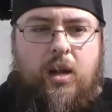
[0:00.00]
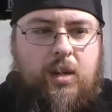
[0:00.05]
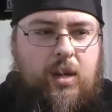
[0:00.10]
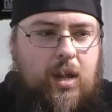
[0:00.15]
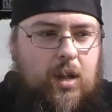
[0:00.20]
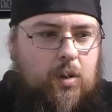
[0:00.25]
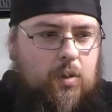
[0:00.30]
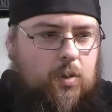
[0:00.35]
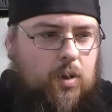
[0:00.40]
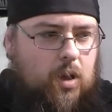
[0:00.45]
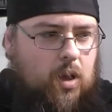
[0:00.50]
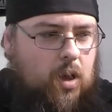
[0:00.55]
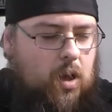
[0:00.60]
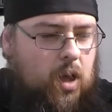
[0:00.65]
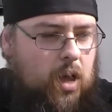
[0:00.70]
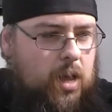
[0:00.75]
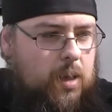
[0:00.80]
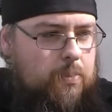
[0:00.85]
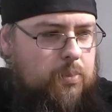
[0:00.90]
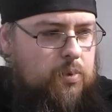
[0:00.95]
Now,
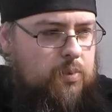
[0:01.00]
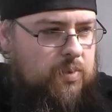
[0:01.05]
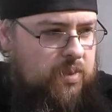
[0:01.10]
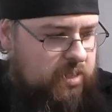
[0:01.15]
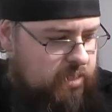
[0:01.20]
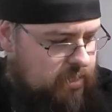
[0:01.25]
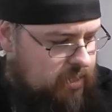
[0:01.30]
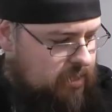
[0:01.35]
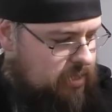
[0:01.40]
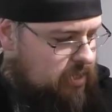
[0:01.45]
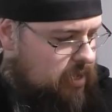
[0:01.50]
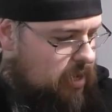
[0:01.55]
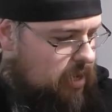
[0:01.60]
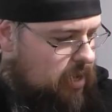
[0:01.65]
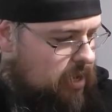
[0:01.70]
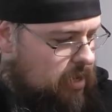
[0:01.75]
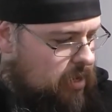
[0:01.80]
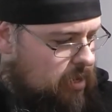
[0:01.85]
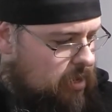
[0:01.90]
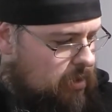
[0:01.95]
I bought this
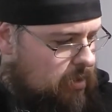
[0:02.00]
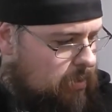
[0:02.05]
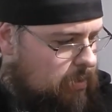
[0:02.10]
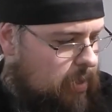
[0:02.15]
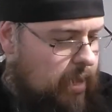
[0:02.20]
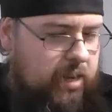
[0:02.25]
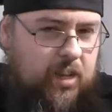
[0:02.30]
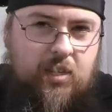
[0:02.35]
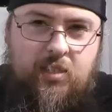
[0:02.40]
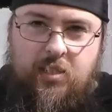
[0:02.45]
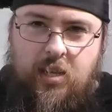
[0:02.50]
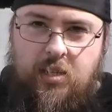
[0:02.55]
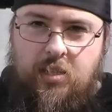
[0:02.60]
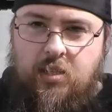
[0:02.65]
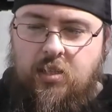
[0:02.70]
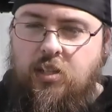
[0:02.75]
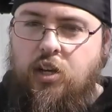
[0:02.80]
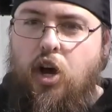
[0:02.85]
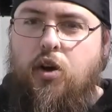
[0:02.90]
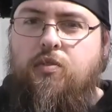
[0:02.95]
guitar, like I said
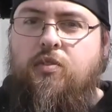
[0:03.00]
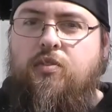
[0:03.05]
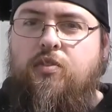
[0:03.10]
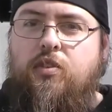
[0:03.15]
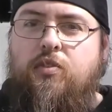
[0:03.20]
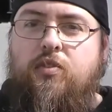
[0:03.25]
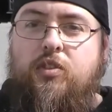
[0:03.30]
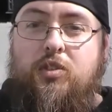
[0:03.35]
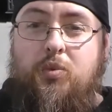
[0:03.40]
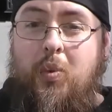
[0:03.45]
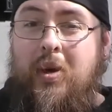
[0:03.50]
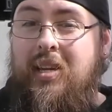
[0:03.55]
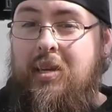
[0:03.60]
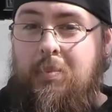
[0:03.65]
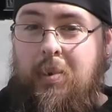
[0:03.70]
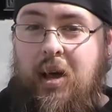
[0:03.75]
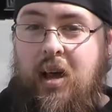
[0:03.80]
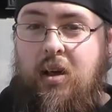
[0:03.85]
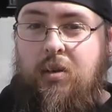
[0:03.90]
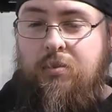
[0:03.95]
in the overview, for £20,
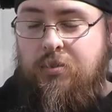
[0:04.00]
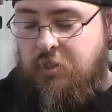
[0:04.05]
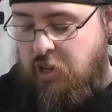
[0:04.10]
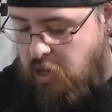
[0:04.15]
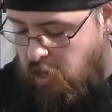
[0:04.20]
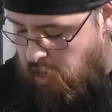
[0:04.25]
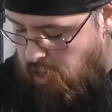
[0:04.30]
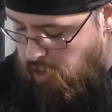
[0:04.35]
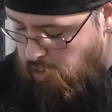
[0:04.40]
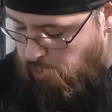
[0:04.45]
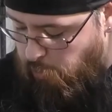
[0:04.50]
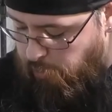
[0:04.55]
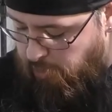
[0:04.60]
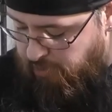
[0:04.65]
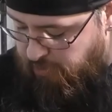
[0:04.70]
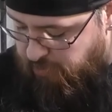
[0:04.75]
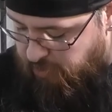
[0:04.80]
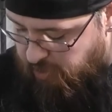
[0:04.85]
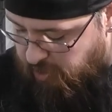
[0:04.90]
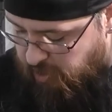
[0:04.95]

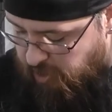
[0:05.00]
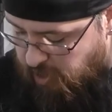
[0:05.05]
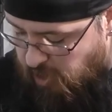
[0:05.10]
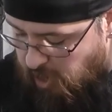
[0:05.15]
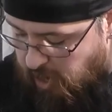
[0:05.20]
with the